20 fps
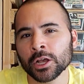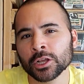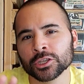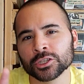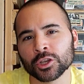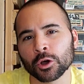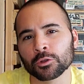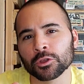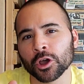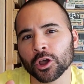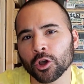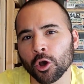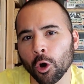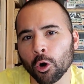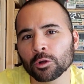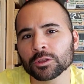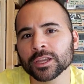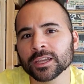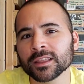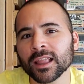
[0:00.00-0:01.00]
So the
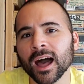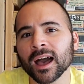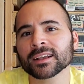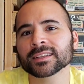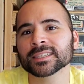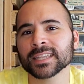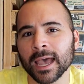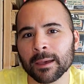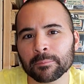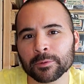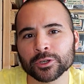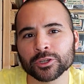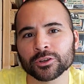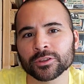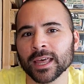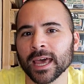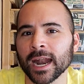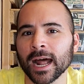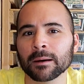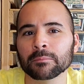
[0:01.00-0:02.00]
Goldilocks temperature
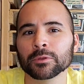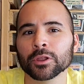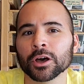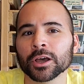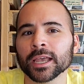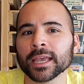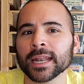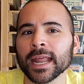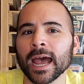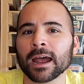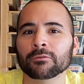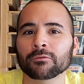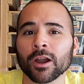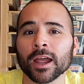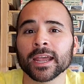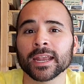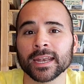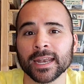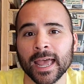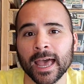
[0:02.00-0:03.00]
that I'm looking at
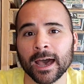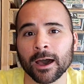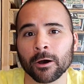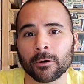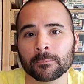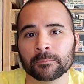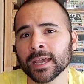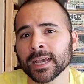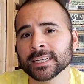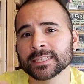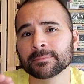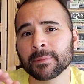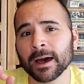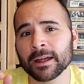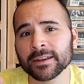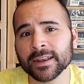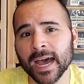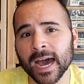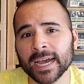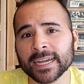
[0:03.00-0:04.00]
right now is
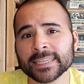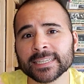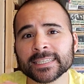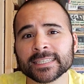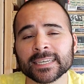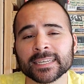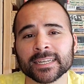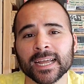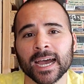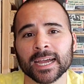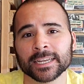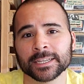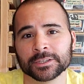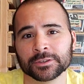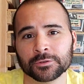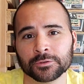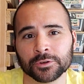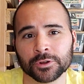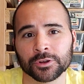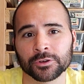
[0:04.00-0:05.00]
about 90 to
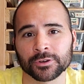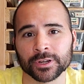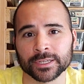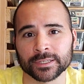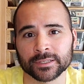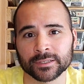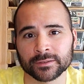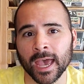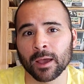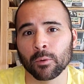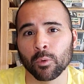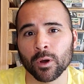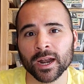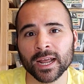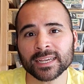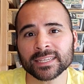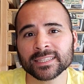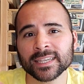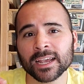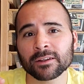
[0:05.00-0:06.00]
92 degrees. And when
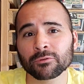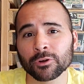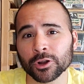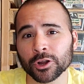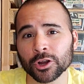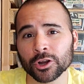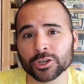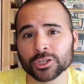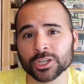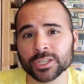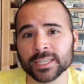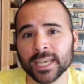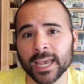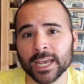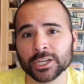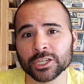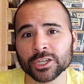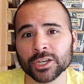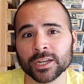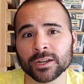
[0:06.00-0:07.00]
I say
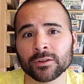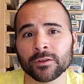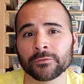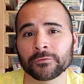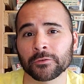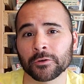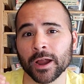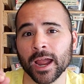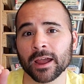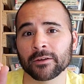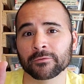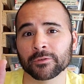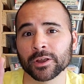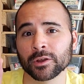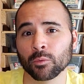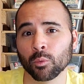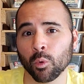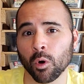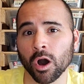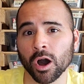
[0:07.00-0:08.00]
regurgitation for every
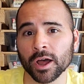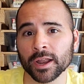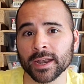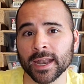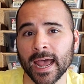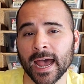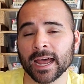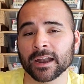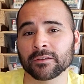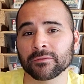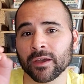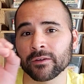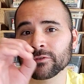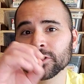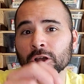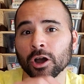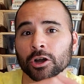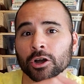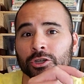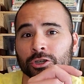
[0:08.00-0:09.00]
1 out of every
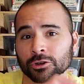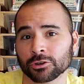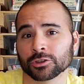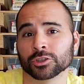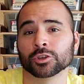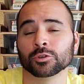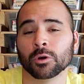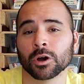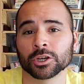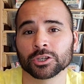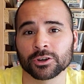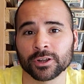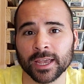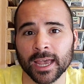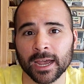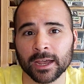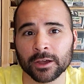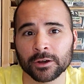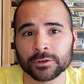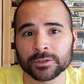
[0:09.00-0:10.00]
100 or 200
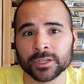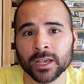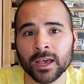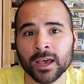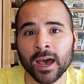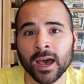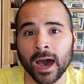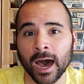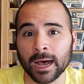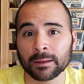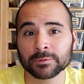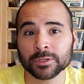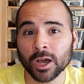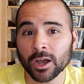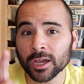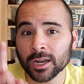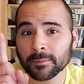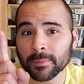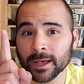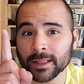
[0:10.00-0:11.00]
geckos, I'm
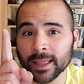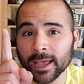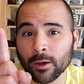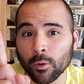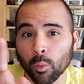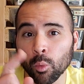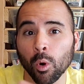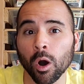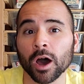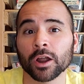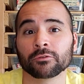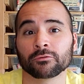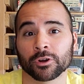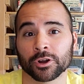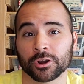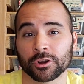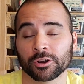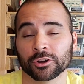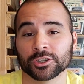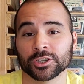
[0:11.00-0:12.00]
talking about 1
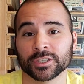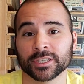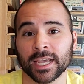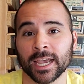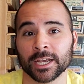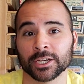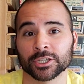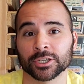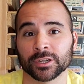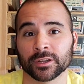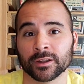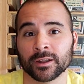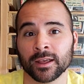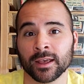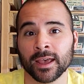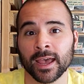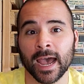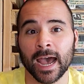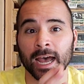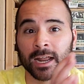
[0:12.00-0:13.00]
regurgitation
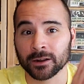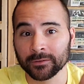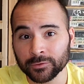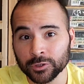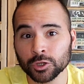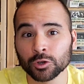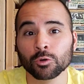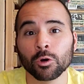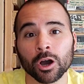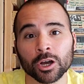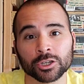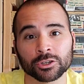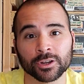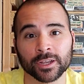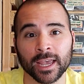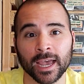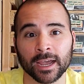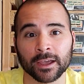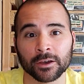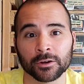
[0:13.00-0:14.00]
out of 200
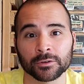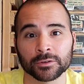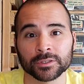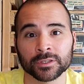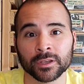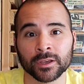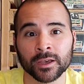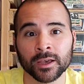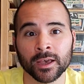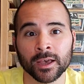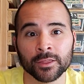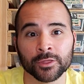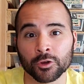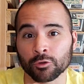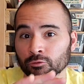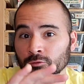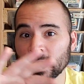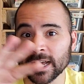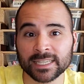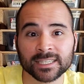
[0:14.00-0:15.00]
geckos. The
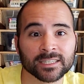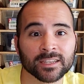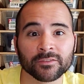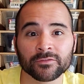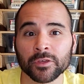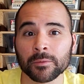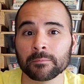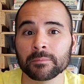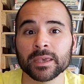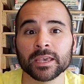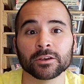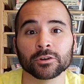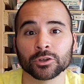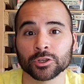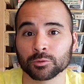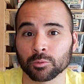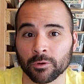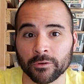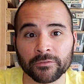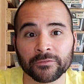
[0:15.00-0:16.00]
rest of the
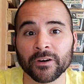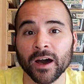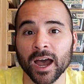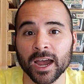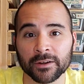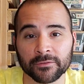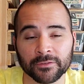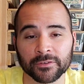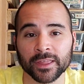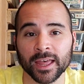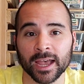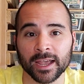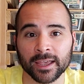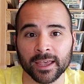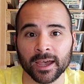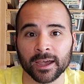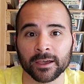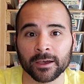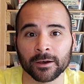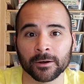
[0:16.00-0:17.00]
meals were fine for that
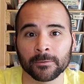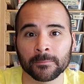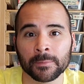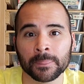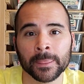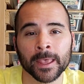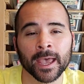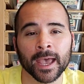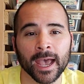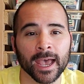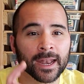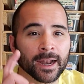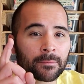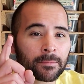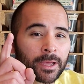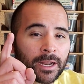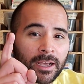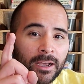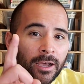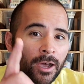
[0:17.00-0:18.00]
gecko. And I'm
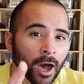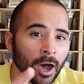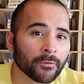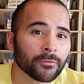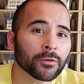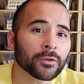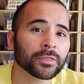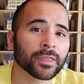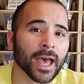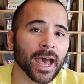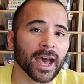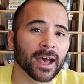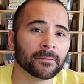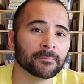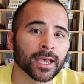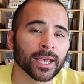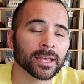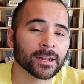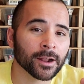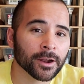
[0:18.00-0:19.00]
going to cover that
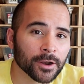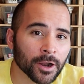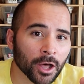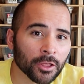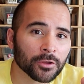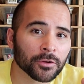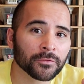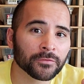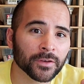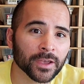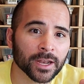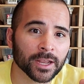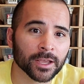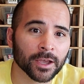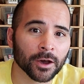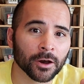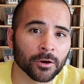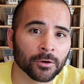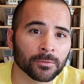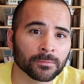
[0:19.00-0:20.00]
in another
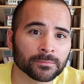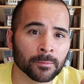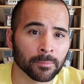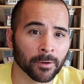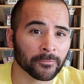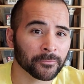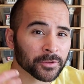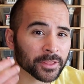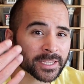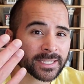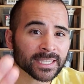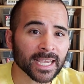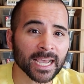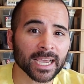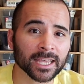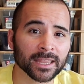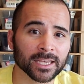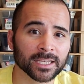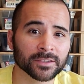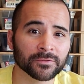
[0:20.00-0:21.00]
video. But for the sake
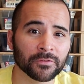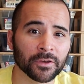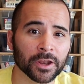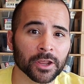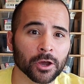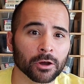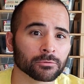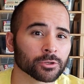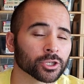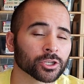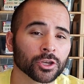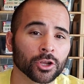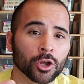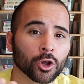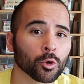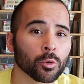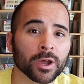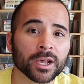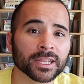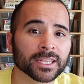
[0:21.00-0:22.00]
of this video, I'm just going to
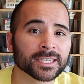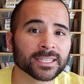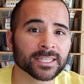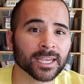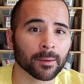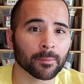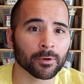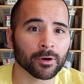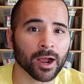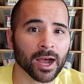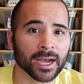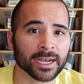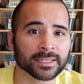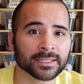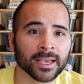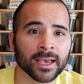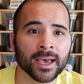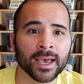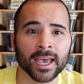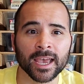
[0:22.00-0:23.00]
quickly
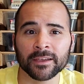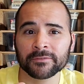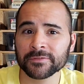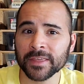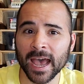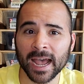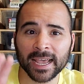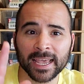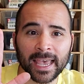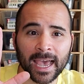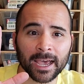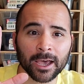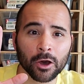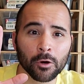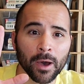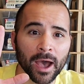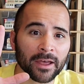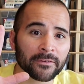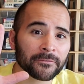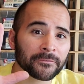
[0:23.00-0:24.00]
summarize. If that gecko
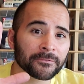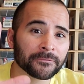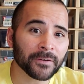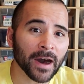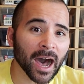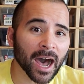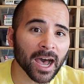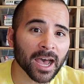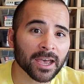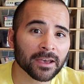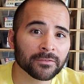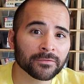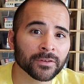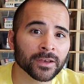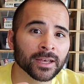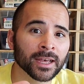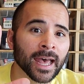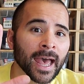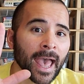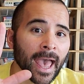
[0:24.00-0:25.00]
had 5
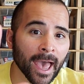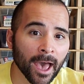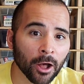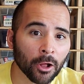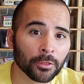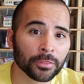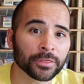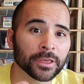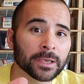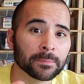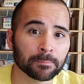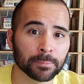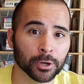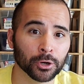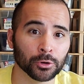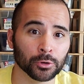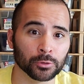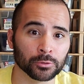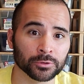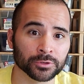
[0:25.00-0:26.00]
healthy
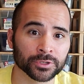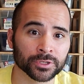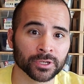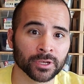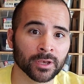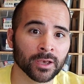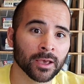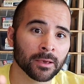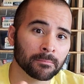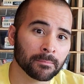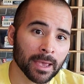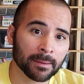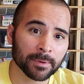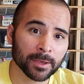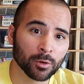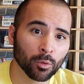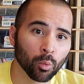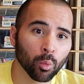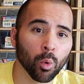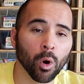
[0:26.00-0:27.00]
poos,
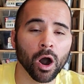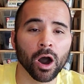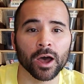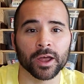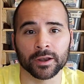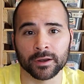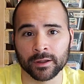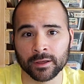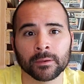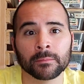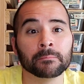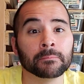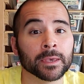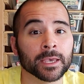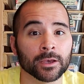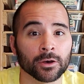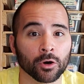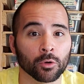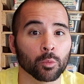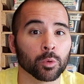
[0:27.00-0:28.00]
maybe 1
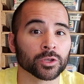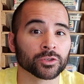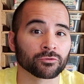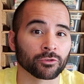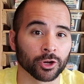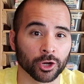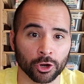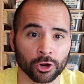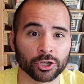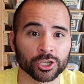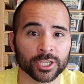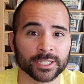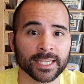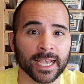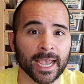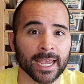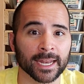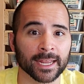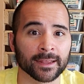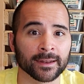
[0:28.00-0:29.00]
meal was
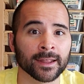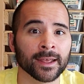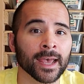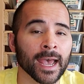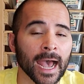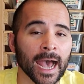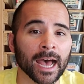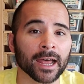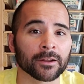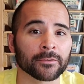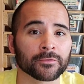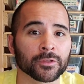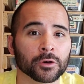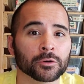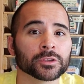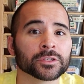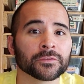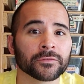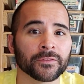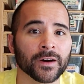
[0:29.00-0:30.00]
regurgitated out of
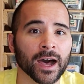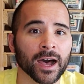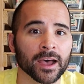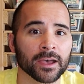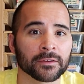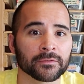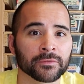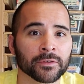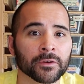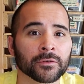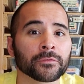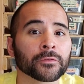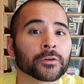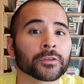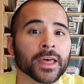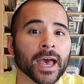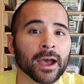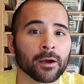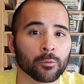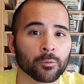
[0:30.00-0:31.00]
those 5 for
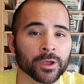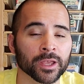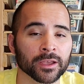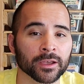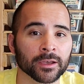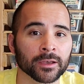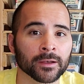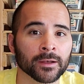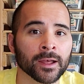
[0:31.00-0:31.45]
that week.